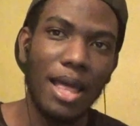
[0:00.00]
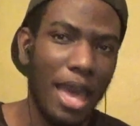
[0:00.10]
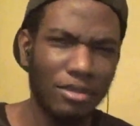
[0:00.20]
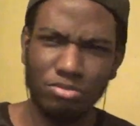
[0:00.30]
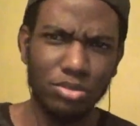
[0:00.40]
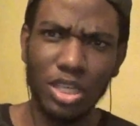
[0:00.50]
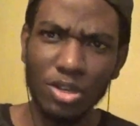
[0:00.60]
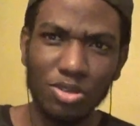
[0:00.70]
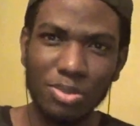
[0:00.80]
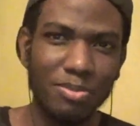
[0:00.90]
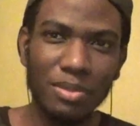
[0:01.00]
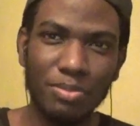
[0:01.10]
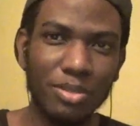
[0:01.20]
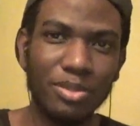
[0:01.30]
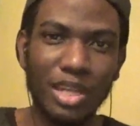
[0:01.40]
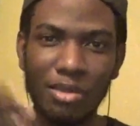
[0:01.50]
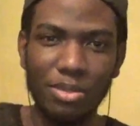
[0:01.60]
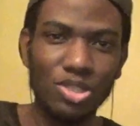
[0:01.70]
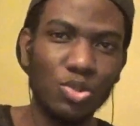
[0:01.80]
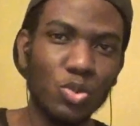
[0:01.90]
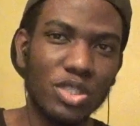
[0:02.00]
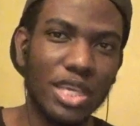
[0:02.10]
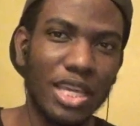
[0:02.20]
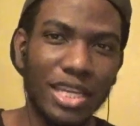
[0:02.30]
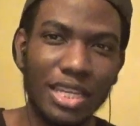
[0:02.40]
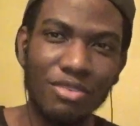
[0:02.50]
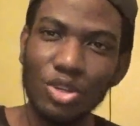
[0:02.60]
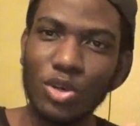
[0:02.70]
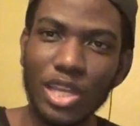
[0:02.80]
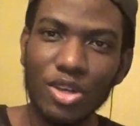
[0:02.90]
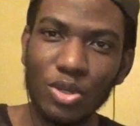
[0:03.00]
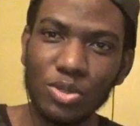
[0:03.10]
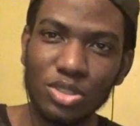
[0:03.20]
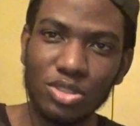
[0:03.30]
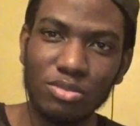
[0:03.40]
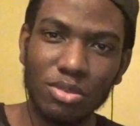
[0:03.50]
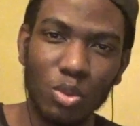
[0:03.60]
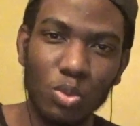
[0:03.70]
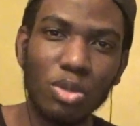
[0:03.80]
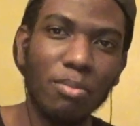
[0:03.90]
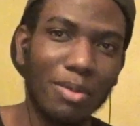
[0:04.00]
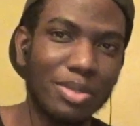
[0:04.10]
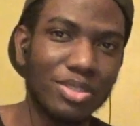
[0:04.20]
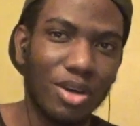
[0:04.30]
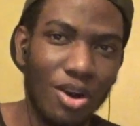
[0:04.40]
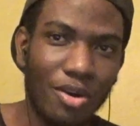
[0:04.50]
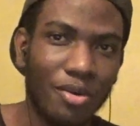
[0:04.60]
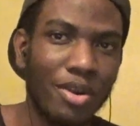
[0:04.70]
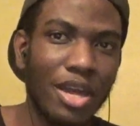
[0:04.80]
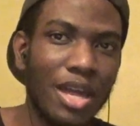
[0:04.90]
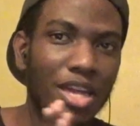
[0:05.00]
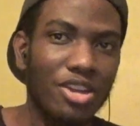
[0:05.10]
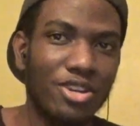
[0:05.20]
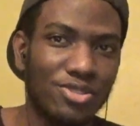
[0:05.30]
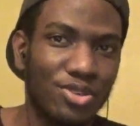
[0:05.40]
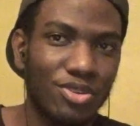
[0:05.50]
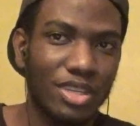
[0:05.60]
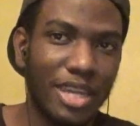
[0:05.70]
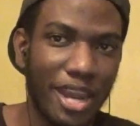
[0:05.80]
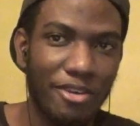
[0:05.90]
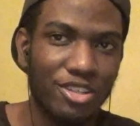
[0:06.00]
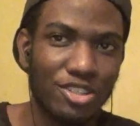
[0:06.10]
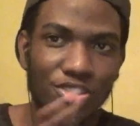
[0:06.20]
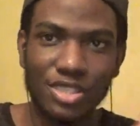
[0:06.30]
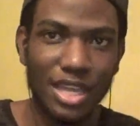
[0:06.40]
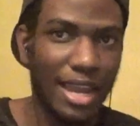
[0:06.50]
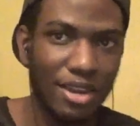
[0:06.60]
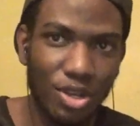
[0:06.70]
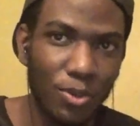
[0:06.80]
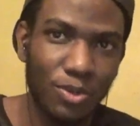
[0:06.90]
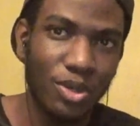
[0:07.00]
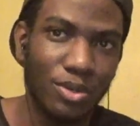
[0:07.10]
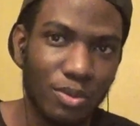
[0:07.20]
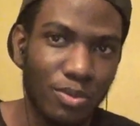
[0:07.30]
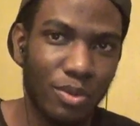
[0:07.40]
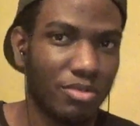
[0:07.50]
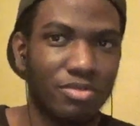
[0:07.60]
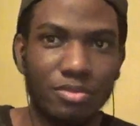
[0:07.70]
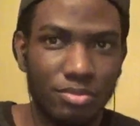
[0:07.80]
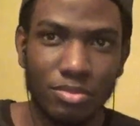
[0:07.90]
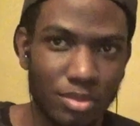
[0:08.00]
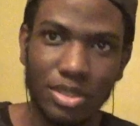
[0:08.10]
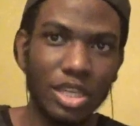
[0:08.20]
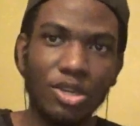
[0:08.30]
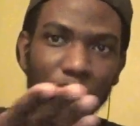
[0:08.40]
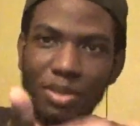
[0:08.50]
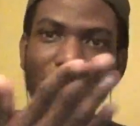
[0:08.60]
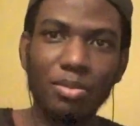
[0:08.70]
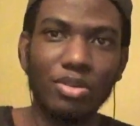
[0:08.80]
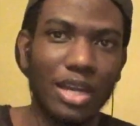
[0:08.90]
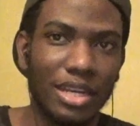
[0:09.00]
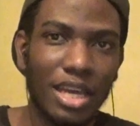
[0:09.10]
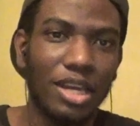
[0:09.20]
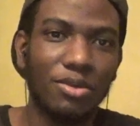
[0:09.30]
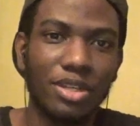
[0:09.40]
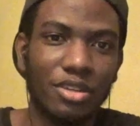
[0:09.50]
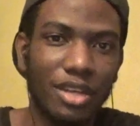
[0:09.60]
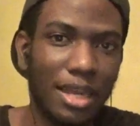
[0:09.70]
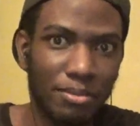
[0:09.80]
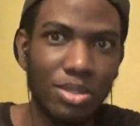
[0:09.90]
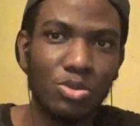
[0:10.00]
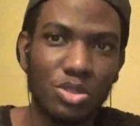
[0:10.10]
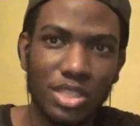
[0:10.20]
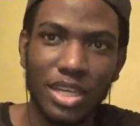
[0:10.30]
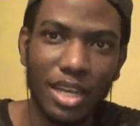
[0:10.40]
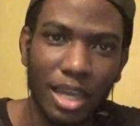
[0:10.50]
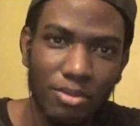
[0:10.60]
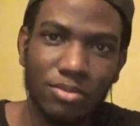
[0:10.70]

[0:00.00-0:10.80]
and there could be people like me too saying, even though they know who the Muppets are, there are certain characters that I don't know. Well, there could be people like that out there like me who's saying that.